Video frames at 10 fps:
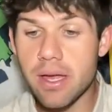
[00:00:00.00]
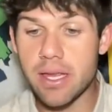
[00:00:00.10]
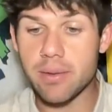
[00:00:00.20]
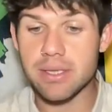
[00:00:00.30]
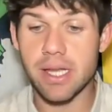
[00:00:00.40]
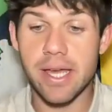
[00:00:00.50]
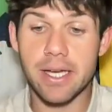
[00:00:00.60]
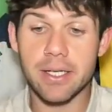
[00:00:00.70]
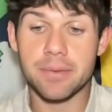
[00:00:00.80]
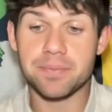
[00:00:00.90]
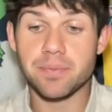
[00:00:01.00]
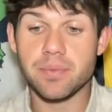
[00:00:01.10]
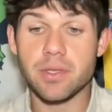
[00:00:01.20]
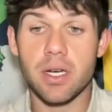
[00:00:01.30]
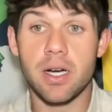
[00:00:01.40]
He was like,
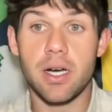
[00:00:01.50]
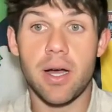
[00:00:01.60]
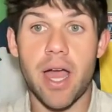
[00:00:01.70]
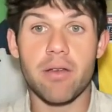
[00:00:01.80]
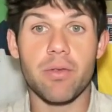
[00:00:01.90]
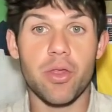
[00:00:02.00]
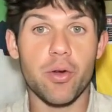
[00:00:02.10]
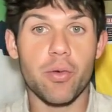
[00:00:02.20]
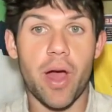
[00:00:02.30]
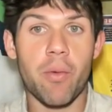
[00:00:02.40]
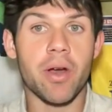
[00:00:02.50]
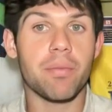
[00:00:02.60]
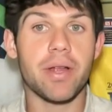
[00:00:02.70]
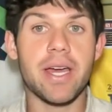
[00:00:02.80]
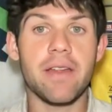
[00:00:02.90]
I
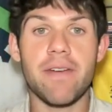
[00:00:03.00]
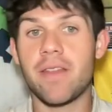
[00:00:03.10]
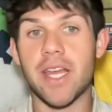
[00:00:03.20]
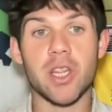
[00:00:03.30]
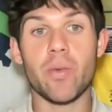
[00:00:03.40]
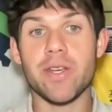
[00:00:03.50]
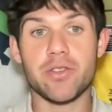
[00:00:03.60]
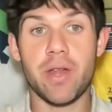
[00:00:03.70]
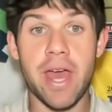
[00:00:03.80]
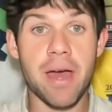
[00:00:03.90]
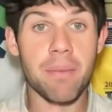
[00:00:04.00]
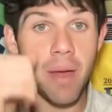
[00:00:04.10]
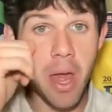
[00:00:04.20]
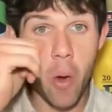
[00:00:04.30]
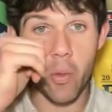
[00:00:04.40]
want to play an event like the Western
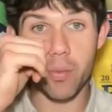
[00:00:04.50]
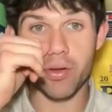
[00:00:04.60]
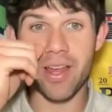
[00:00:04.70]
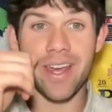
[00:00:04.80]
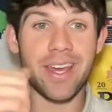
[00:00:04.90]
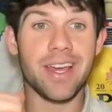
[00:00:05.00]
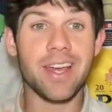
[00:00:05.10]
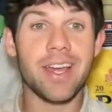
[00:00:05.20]
Am. We play